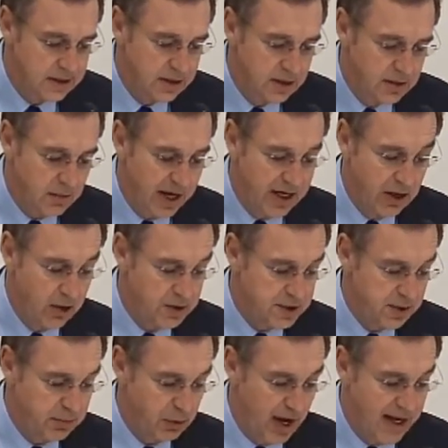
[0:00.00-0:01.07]
To my utter
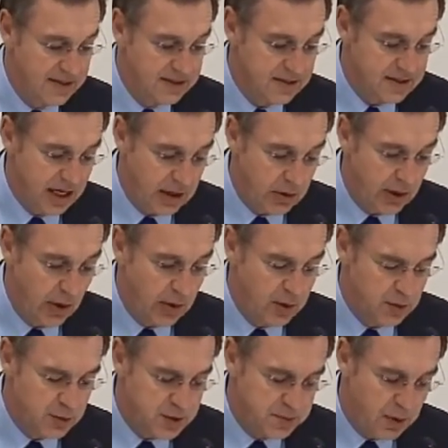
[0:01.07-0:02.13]
surprise, the Secretary
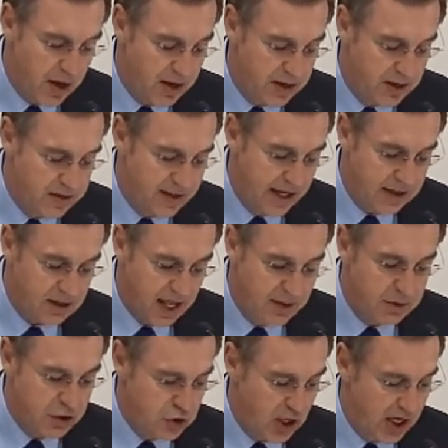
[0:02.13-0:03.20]
responded that
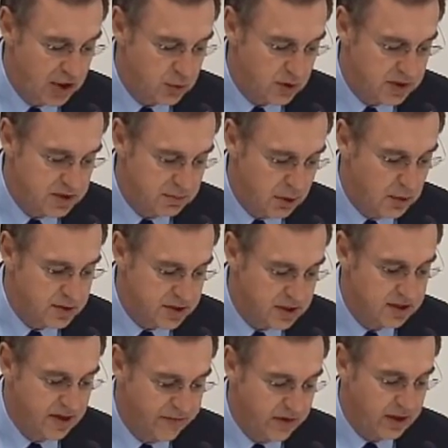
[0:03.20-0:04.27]
climate change was the most
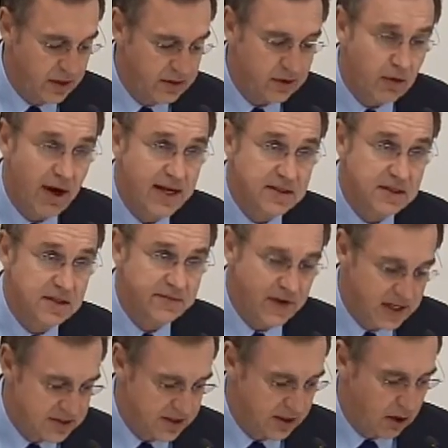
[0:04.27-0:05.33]
significant crisis
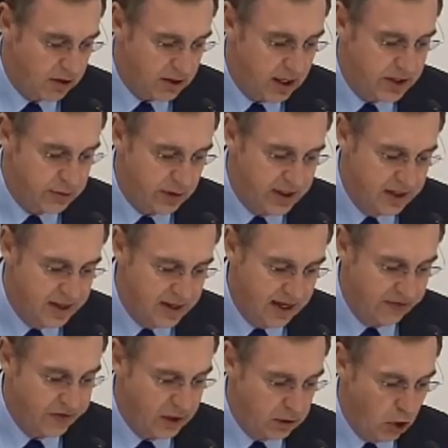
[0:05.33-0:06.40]
facing our country
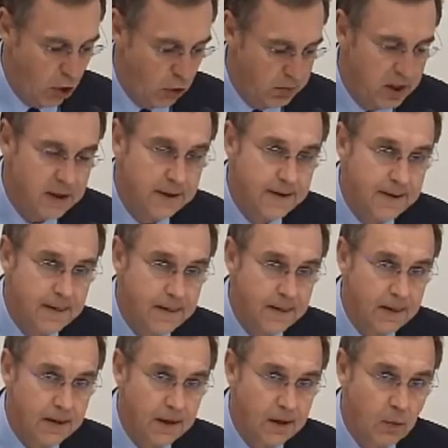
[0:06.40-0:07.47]
and the globe.
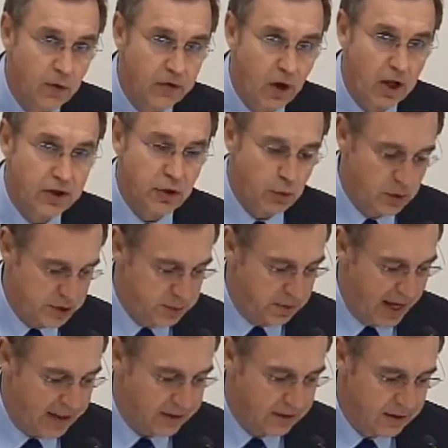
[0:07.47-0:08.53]
With all due
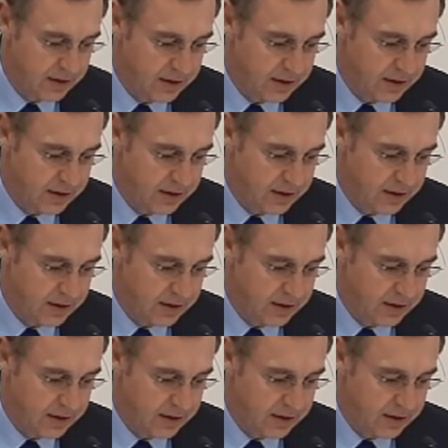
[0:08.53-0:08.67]
respect,